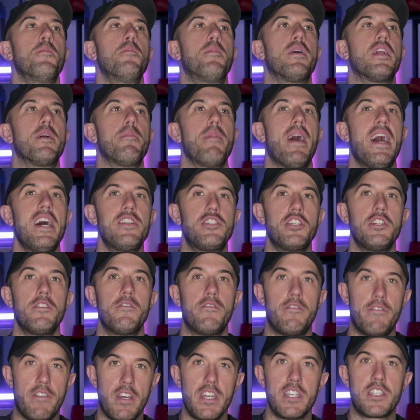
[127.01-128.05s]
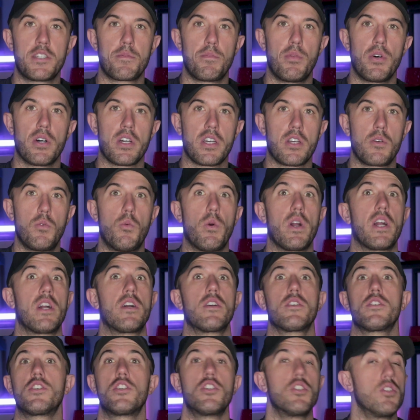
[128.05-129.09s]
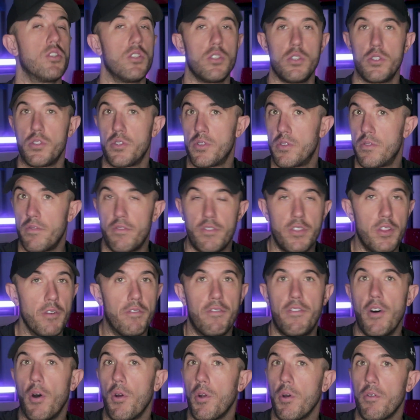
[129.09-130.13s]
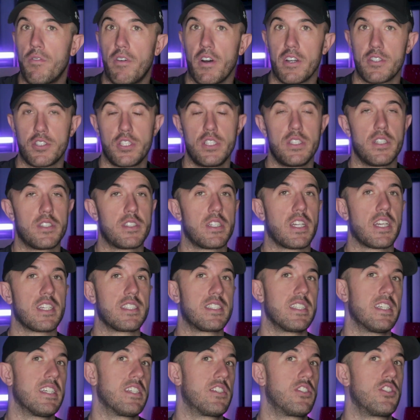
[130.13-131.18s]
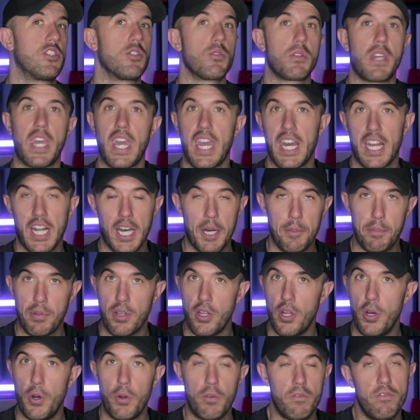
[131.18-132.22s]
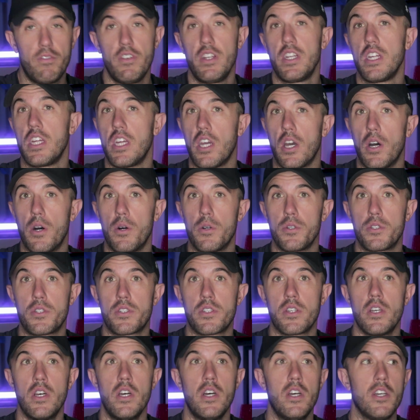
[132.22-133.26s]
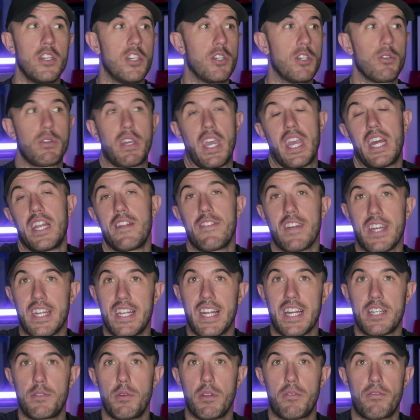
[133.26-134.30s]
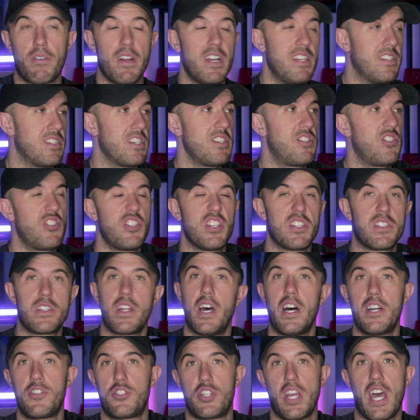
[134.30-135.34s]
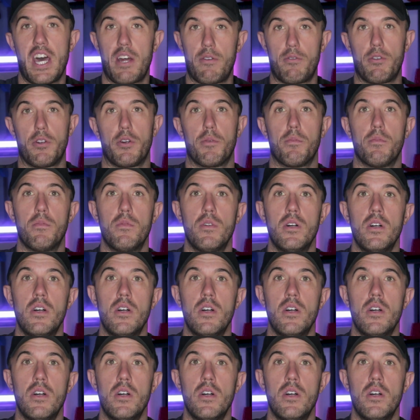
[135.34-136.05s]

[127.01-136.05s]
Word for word: But imagine Facebook where the photo function doesn't exist. You can't upload videos. You can't even connect with friends. It's just a chat room.